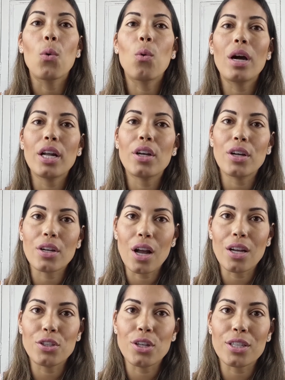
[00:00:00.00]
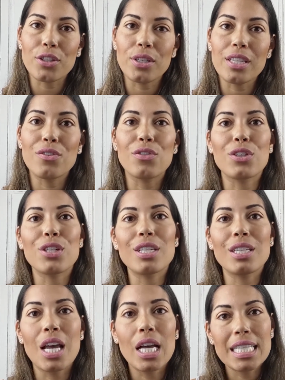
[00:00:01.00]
what a good contractor is versus